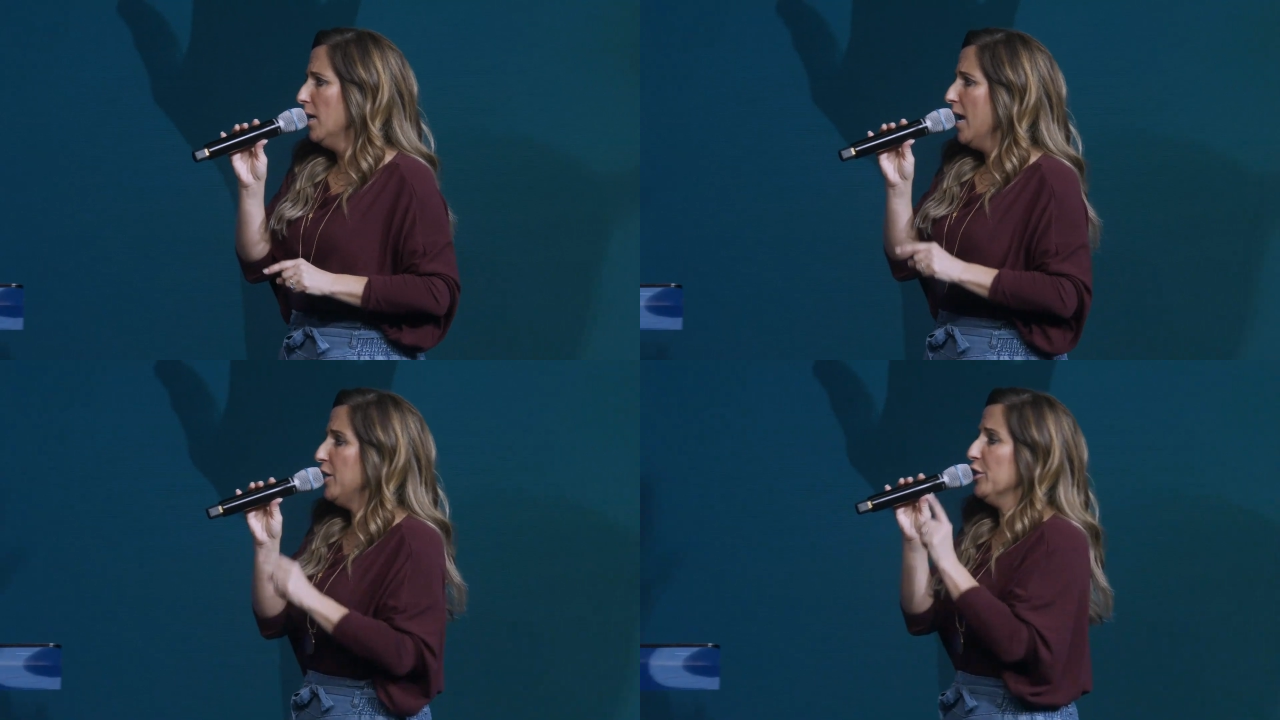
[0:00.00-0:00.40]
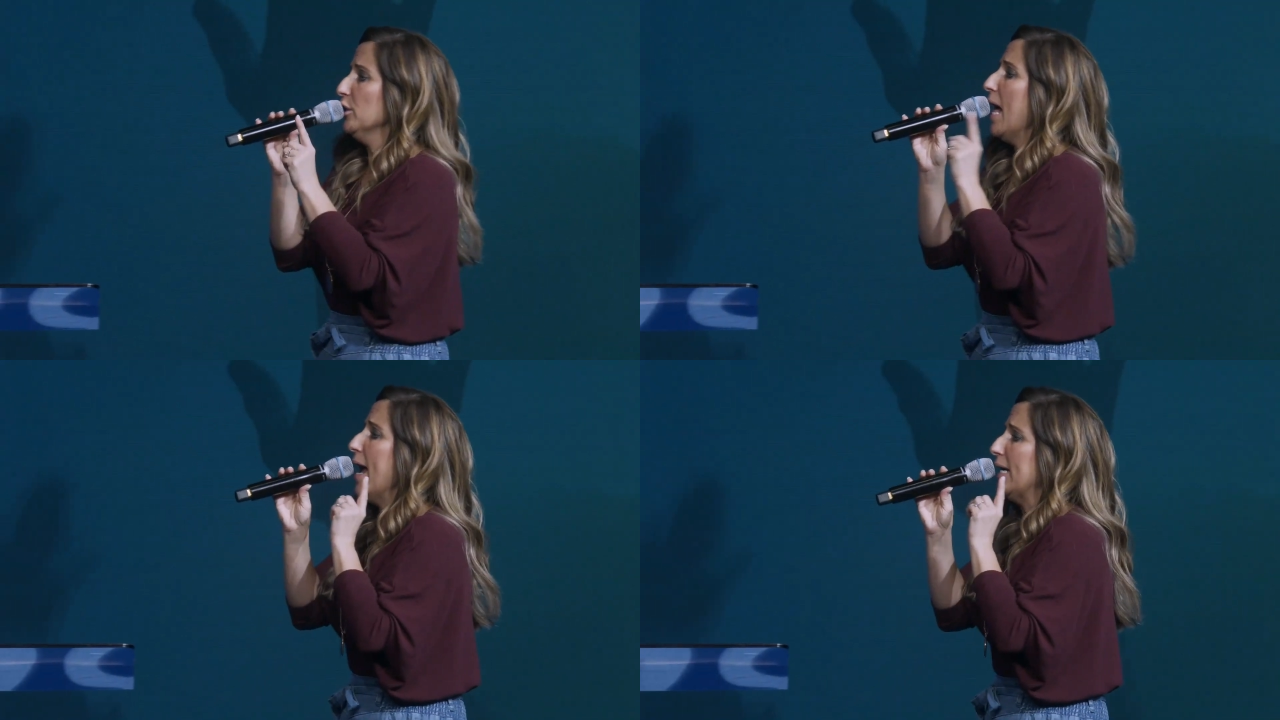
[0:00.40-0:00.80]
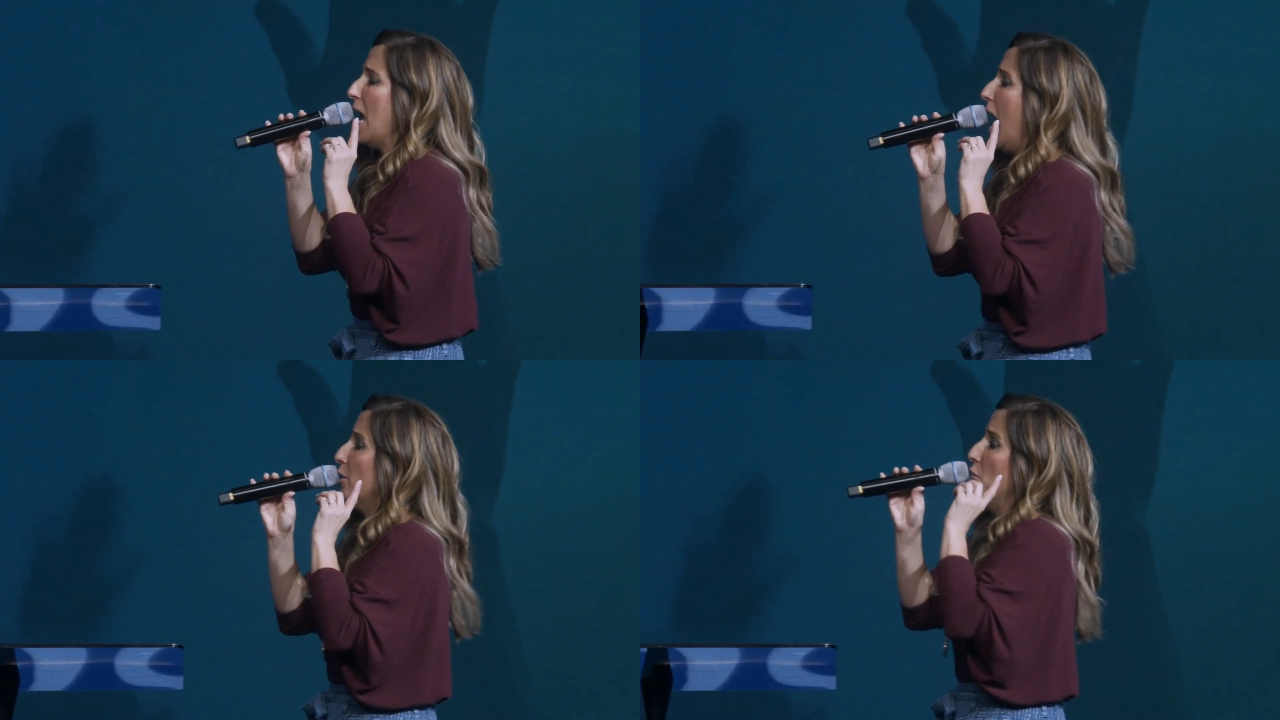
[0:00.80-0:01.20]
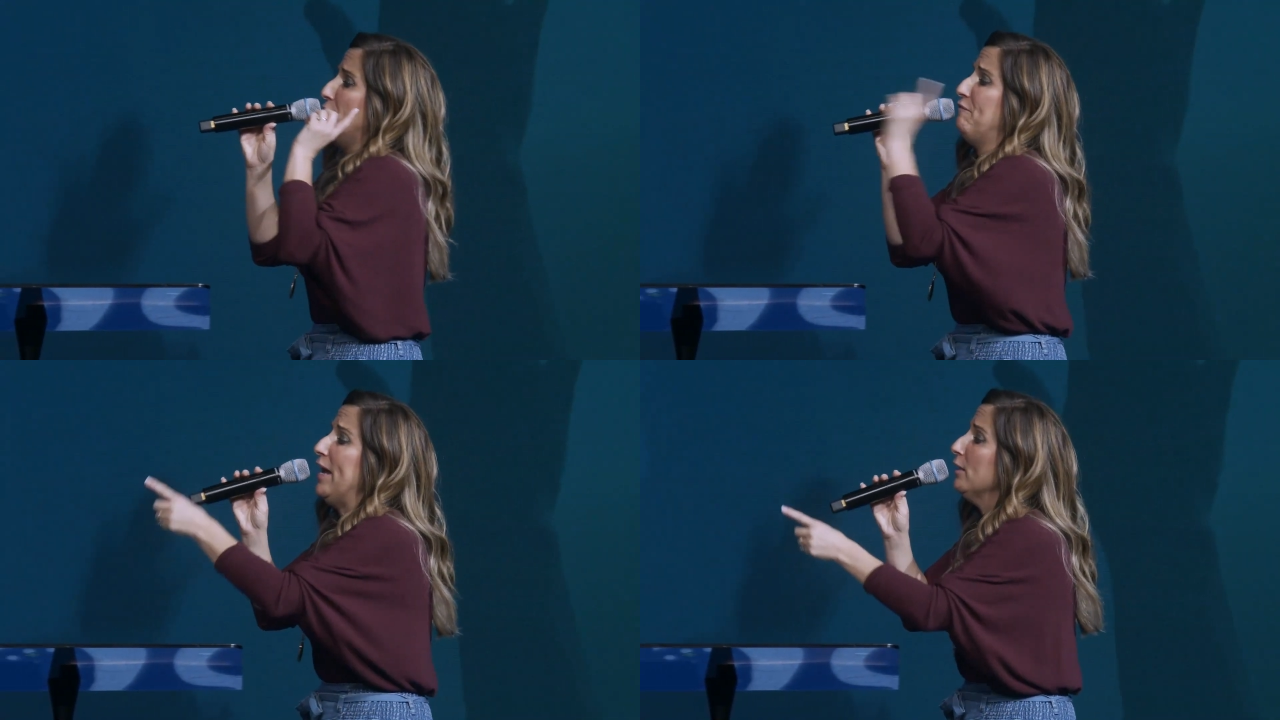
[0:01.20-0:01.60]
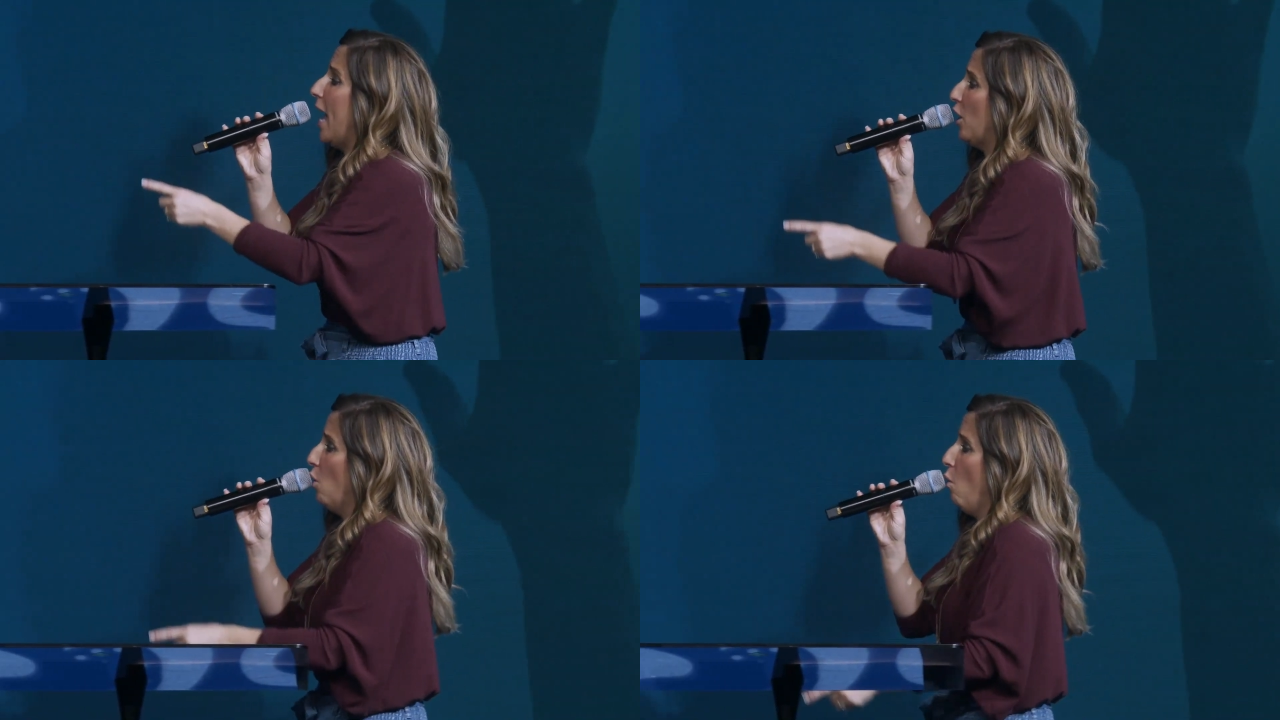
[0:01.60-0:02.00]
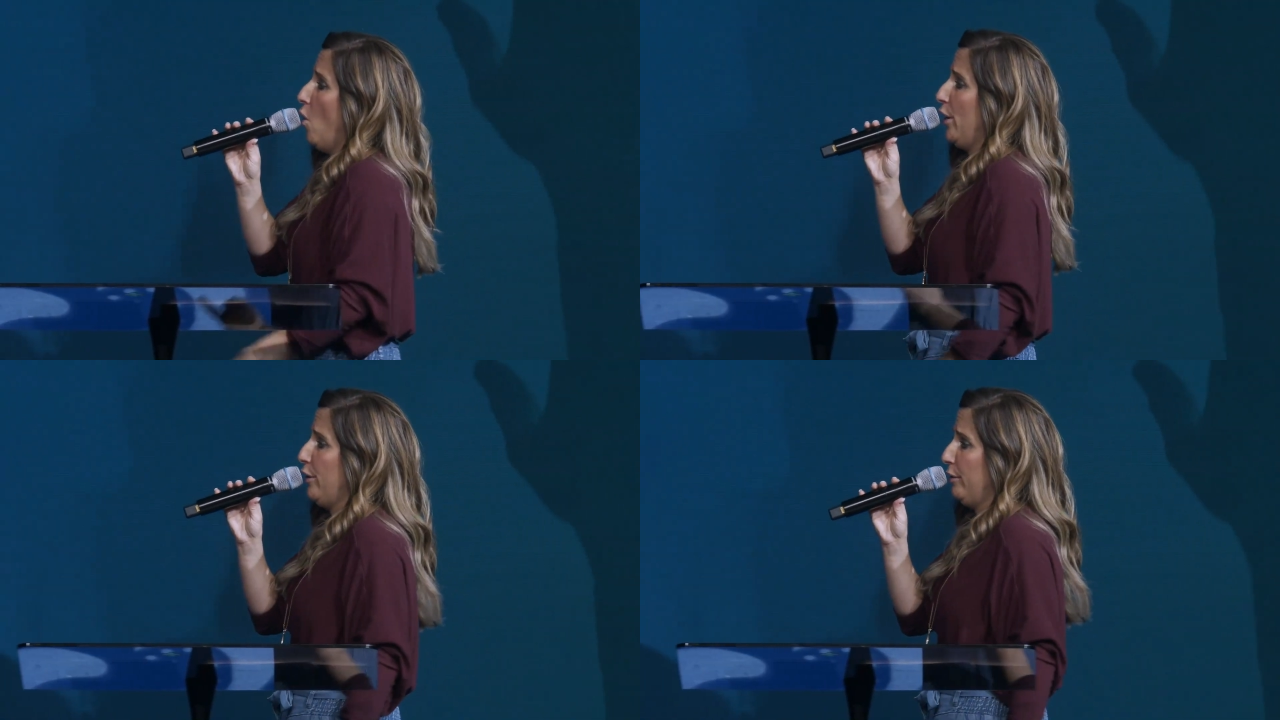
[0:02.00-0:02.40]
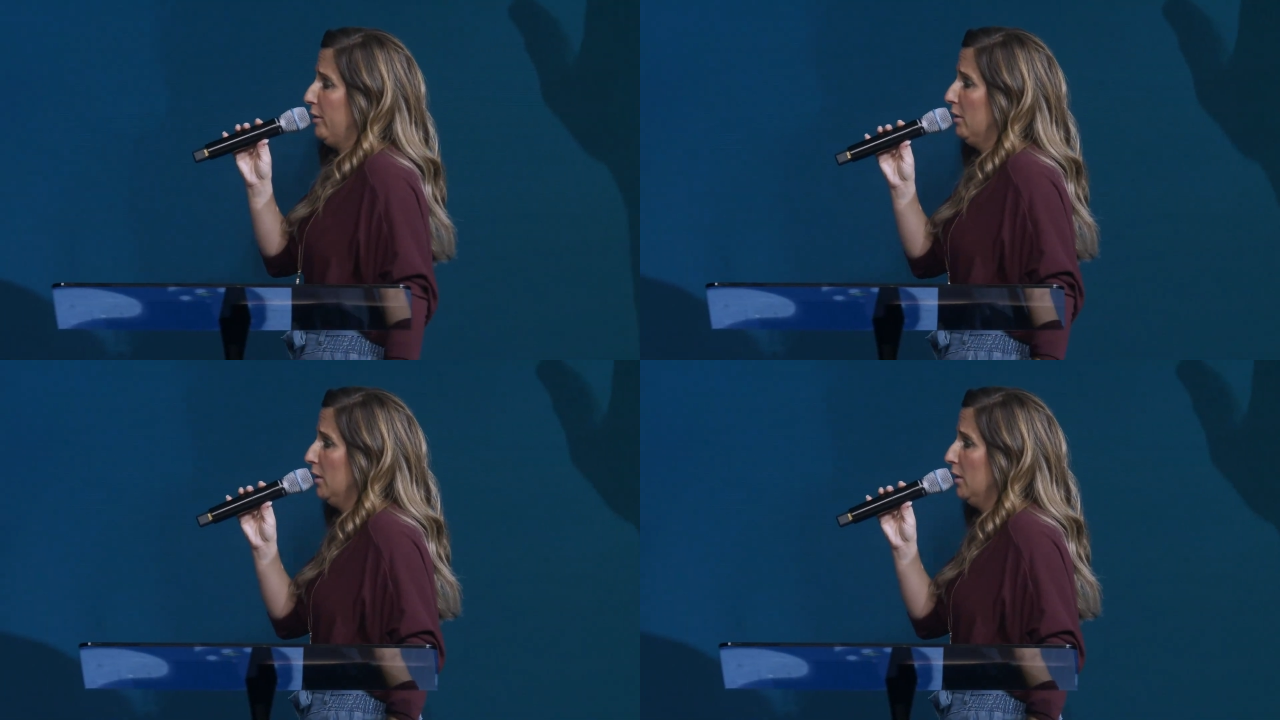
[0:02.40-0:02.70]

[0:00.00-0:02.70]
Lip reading: And you're like, I don't feel like a warrior.